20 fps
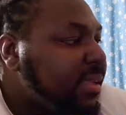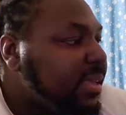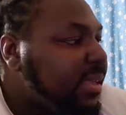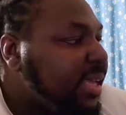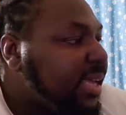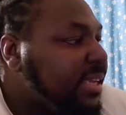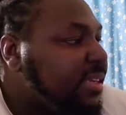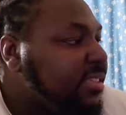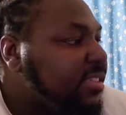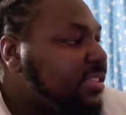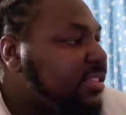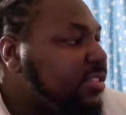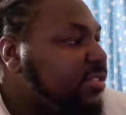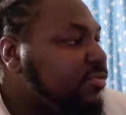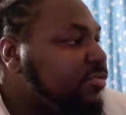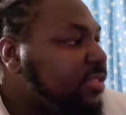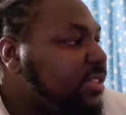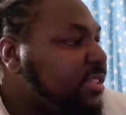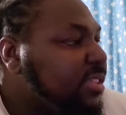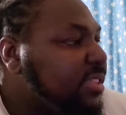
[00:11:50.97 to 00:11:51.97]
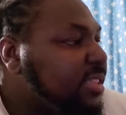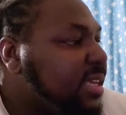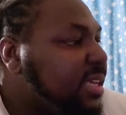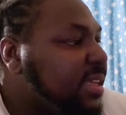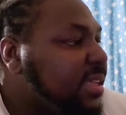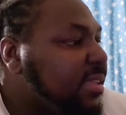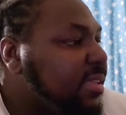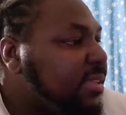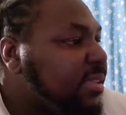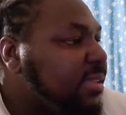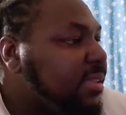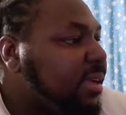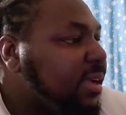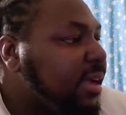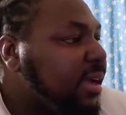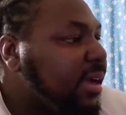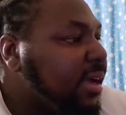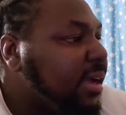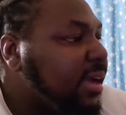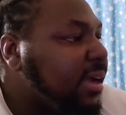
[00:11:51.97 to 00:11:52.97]
yeah, this is the receipt.
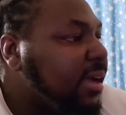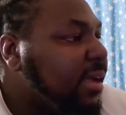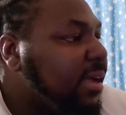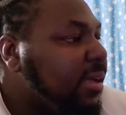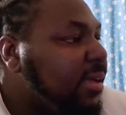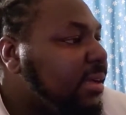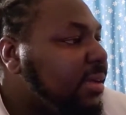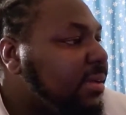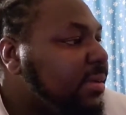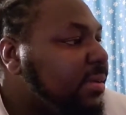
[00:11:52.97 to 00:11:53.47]
Yeah,